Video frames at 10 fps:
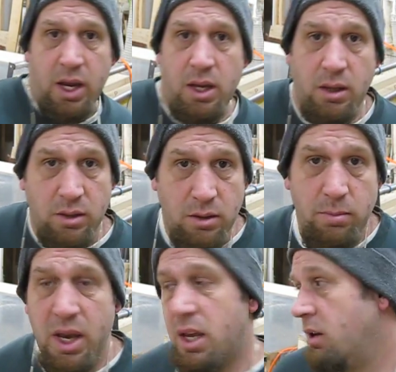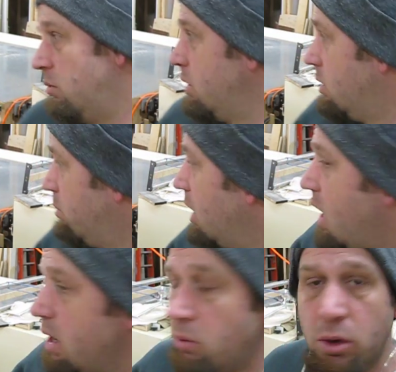is to make it with the
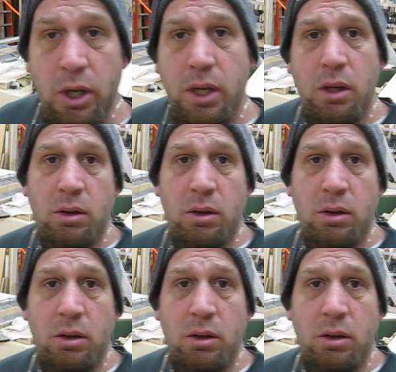plywood.